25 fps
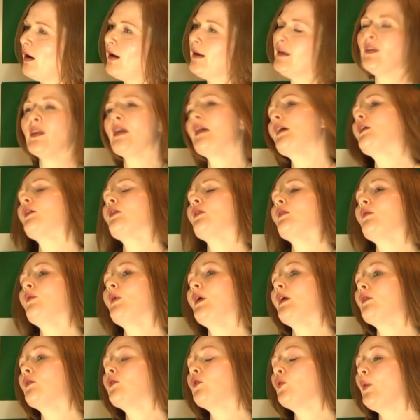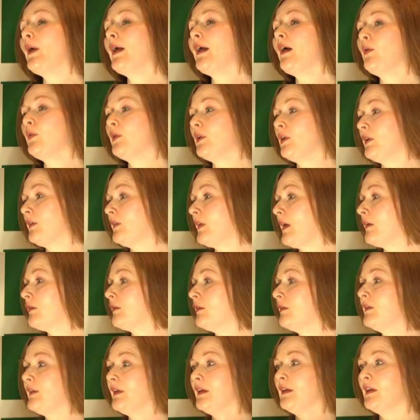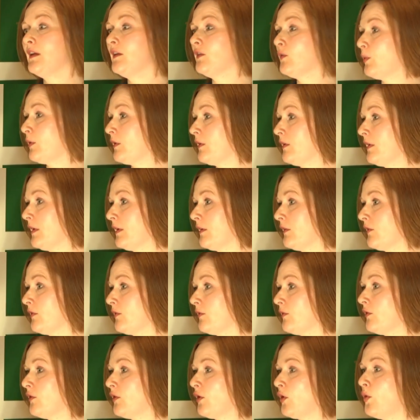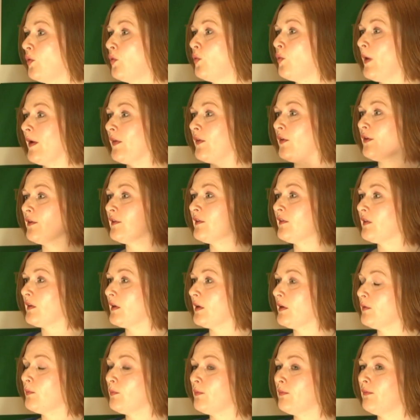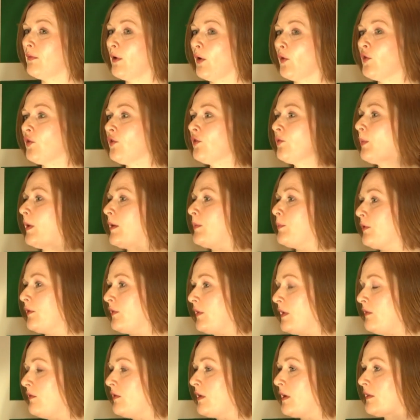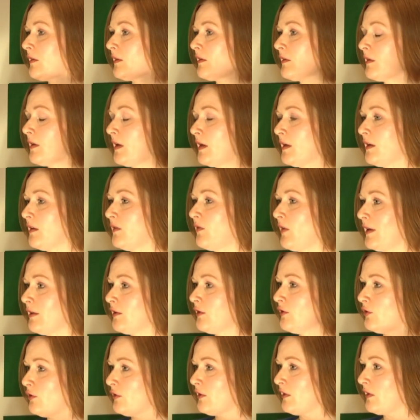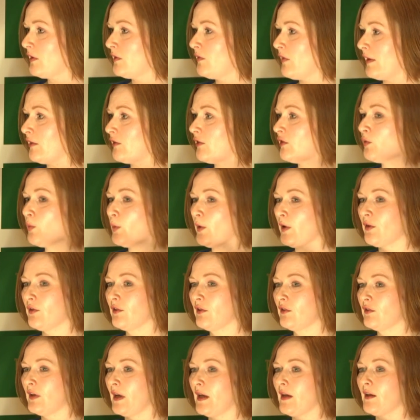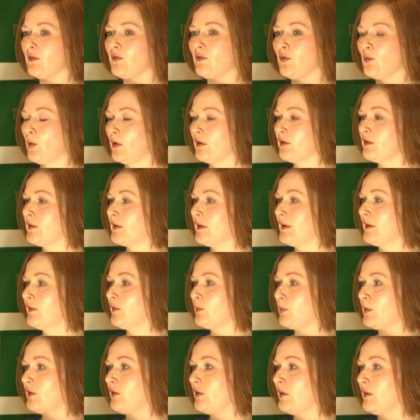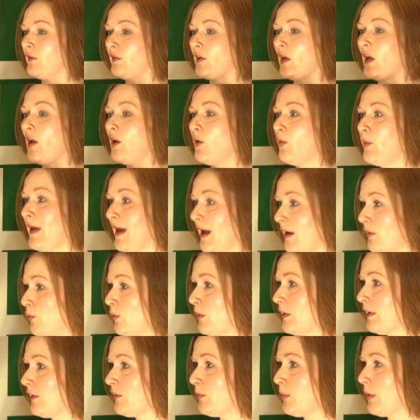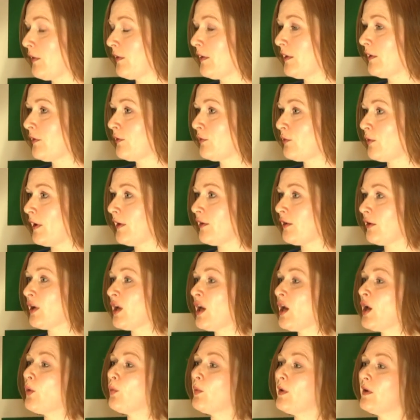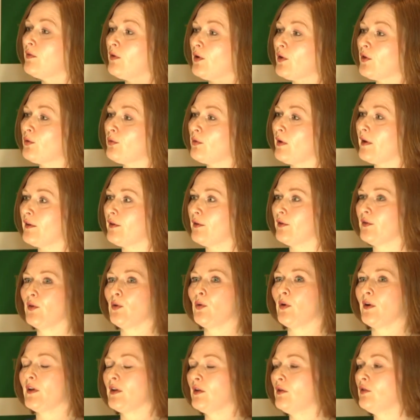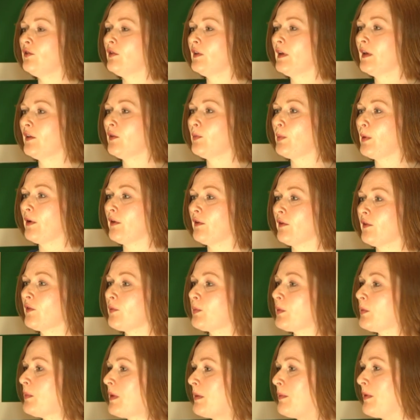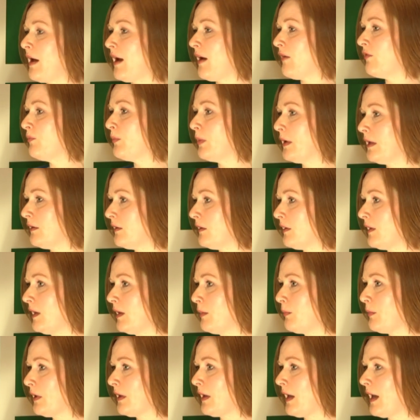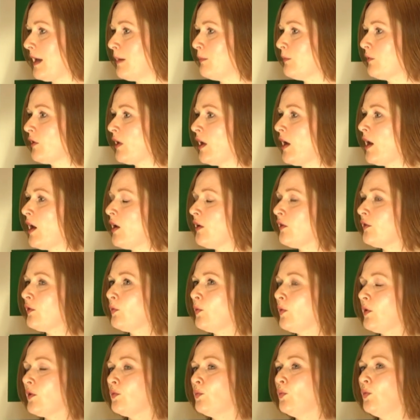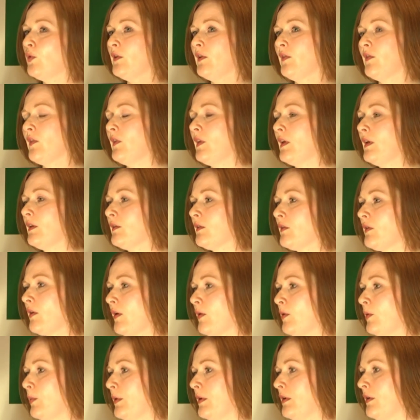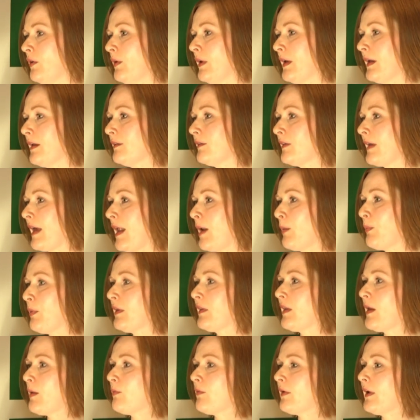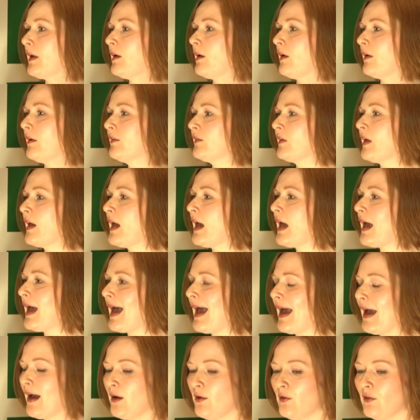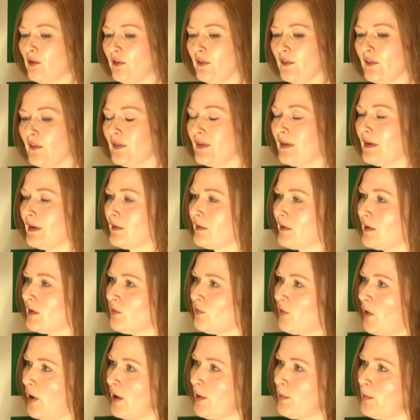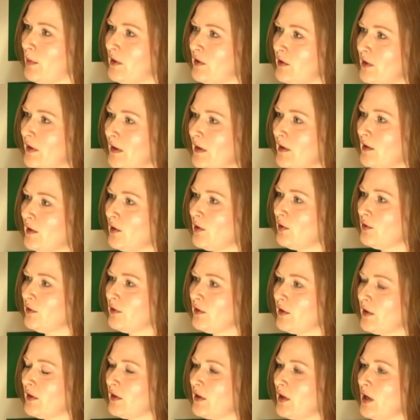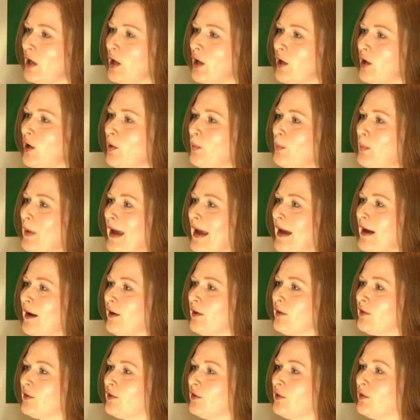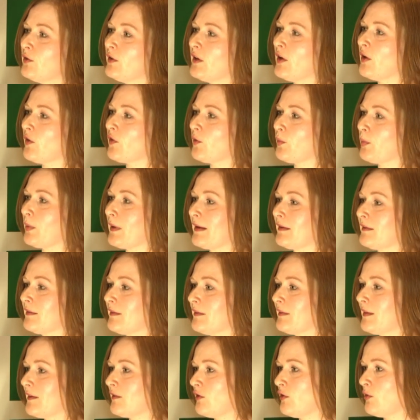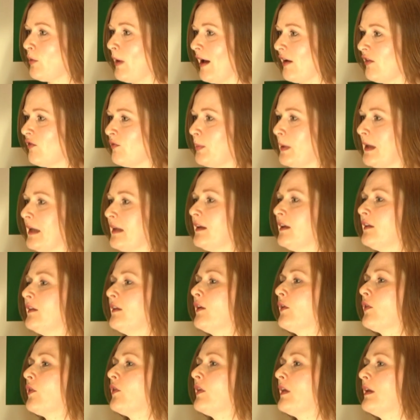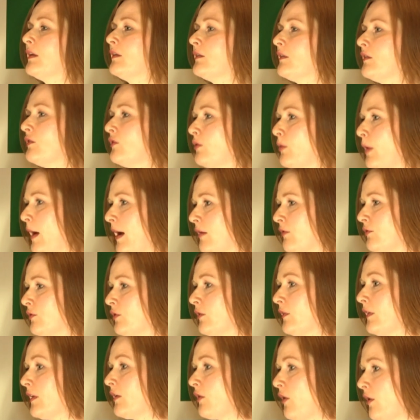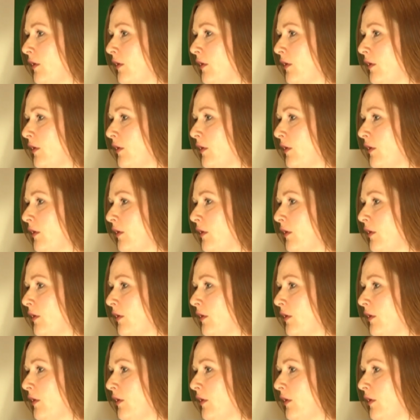think, well, the way I would look at that is it is what it is. So whether it's others might perceive it as an advantage or disadvantage, we're going to take it for what it is, which is we have one experienced rider. We have other riders who are hugely experienced but maybe haven't been to the Olympic Games. So one of the things that I will be doing is helping them realise, how does this environment in London compare to the other places that you have been and the other things that you have done that are